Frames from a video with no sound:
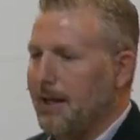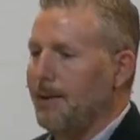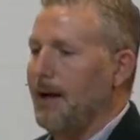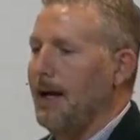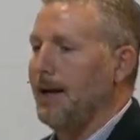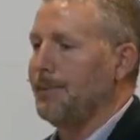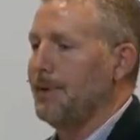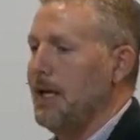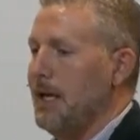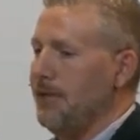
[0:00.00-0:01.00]
Um,
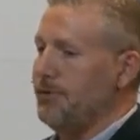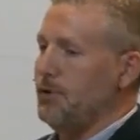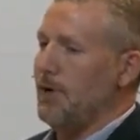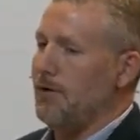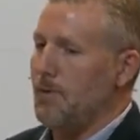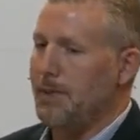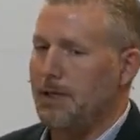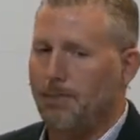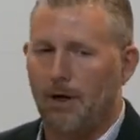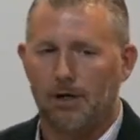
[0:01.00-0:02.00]
if you've ever been a
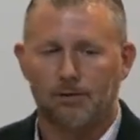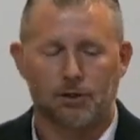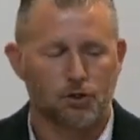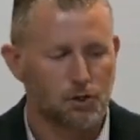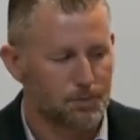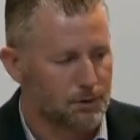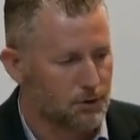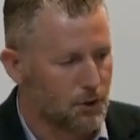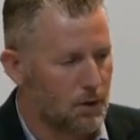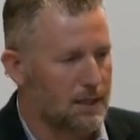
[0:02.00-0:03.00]
part of a group, you'll
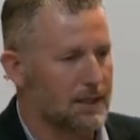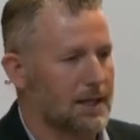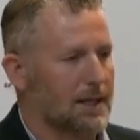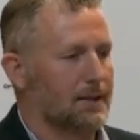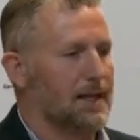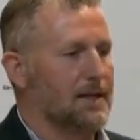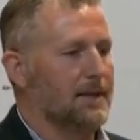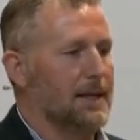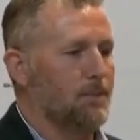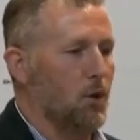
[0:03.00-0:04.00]
know that they,
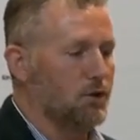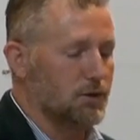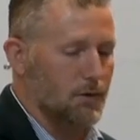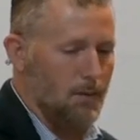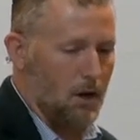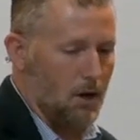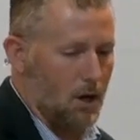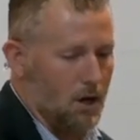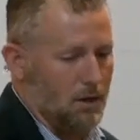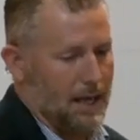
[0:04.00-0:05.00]
they most of them
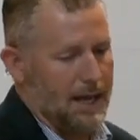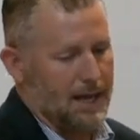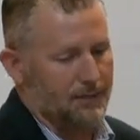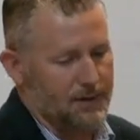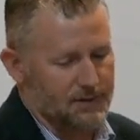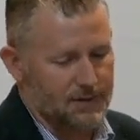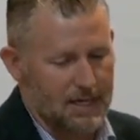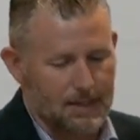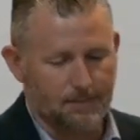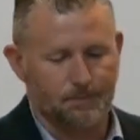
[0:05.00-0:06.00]
all have the
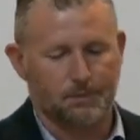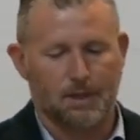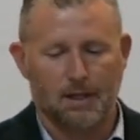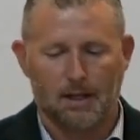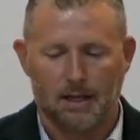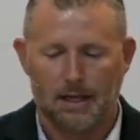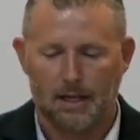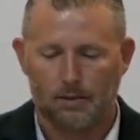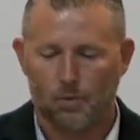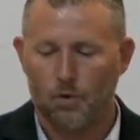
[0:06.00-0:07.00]
same
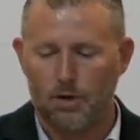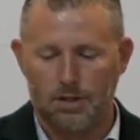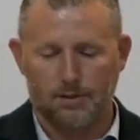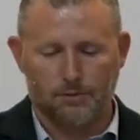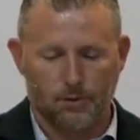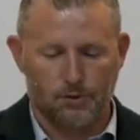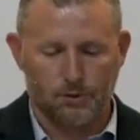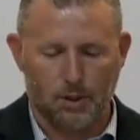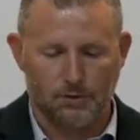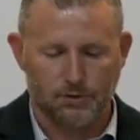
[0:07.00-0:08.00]
uh, wording for their
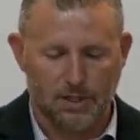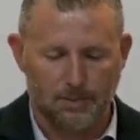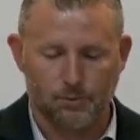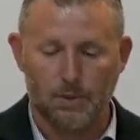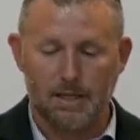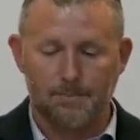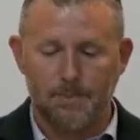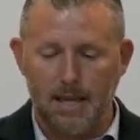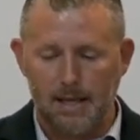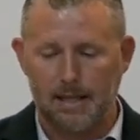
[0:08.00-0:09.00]
12 steps. We
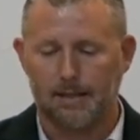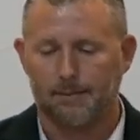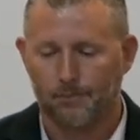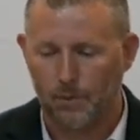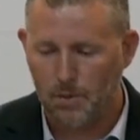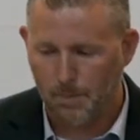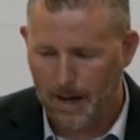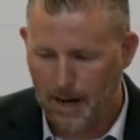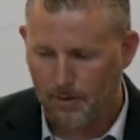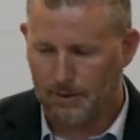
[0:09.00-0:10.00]
admitted we were
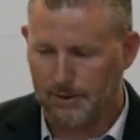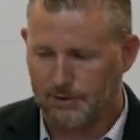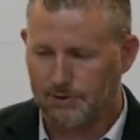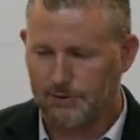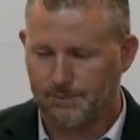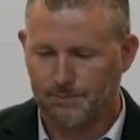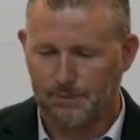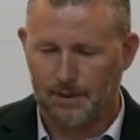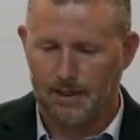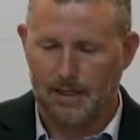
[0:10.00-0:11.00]
powerless
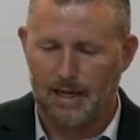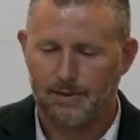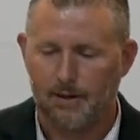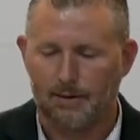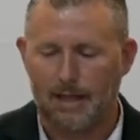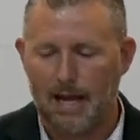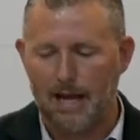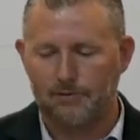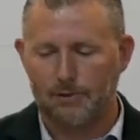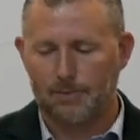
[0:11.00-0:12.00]
and that our
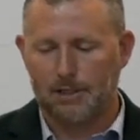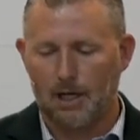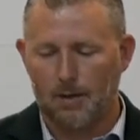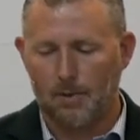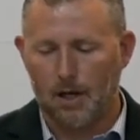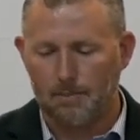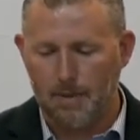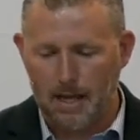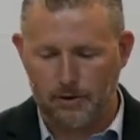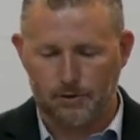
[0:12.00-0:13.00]
lives had become
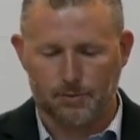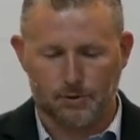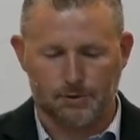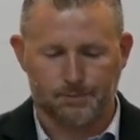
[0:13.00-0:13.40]
unmanageable.